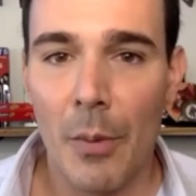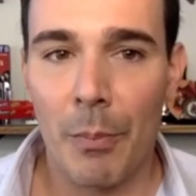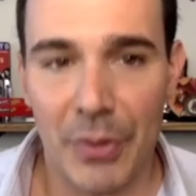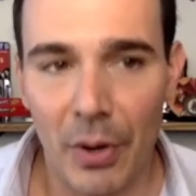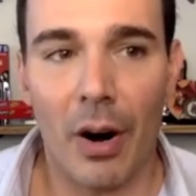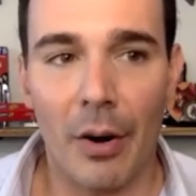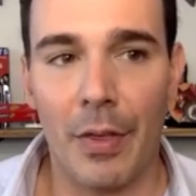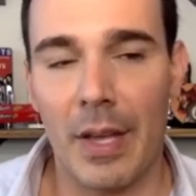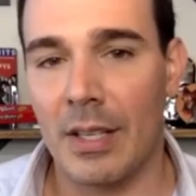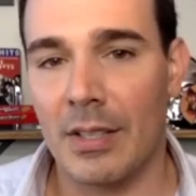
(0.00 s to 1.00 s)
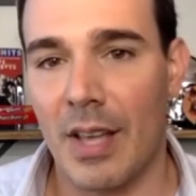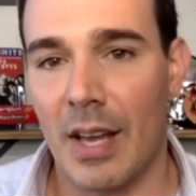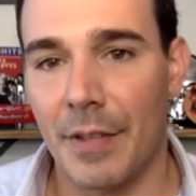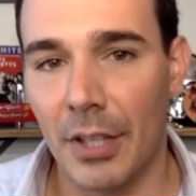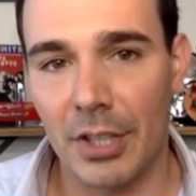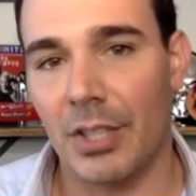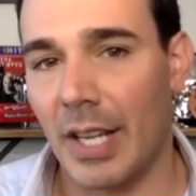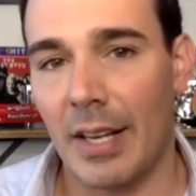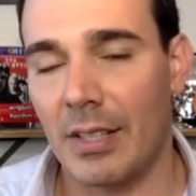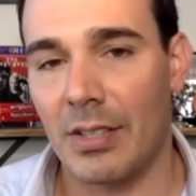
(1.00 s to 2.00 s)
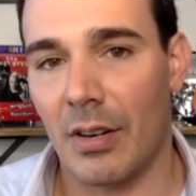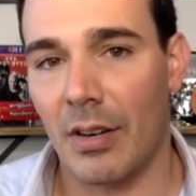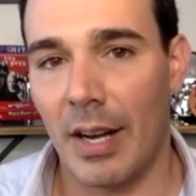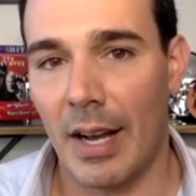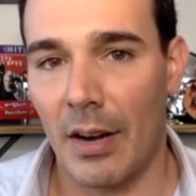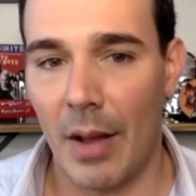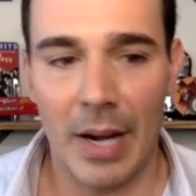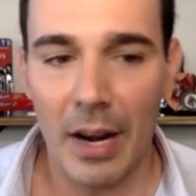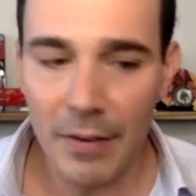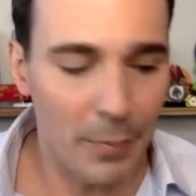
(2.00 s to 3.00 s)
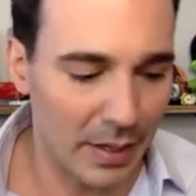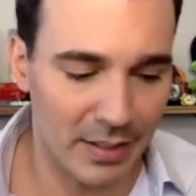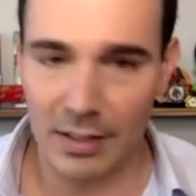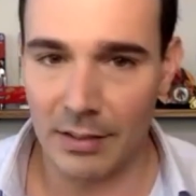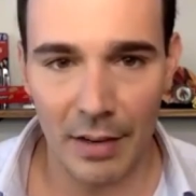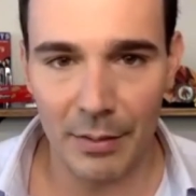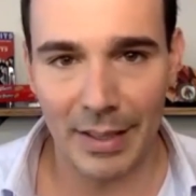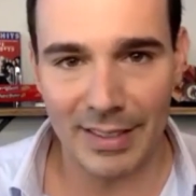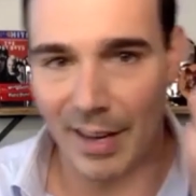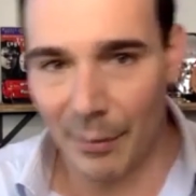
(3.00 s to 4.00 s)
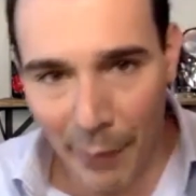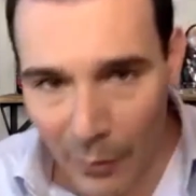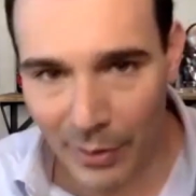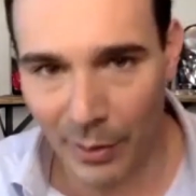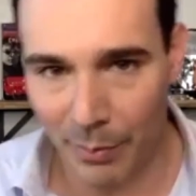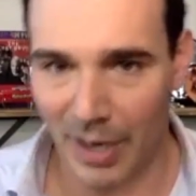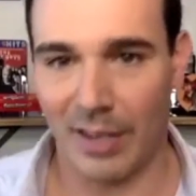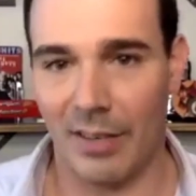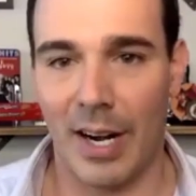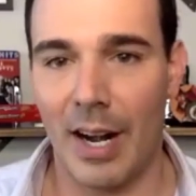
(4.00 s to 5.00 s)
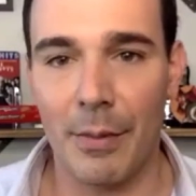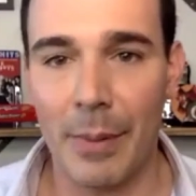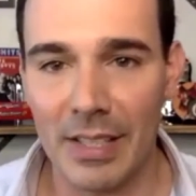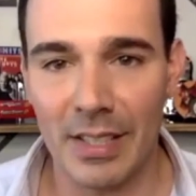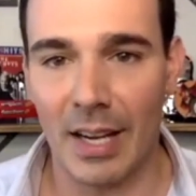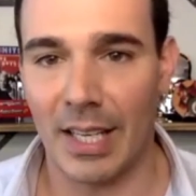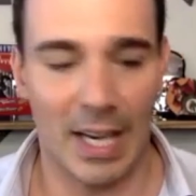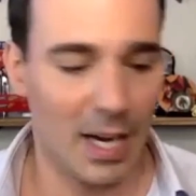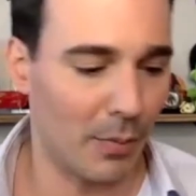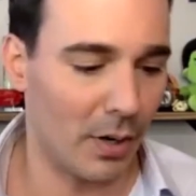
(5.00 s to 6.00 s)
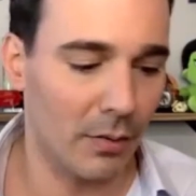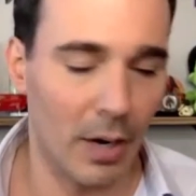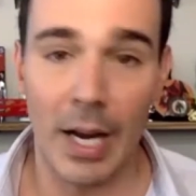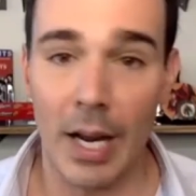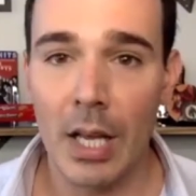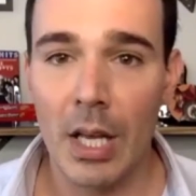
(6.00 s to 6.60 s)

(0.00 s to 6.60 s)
But there are things that if you're just getting started out, I mean, everybody's got a phone in their pocket, right? Everybody's got a camera, right?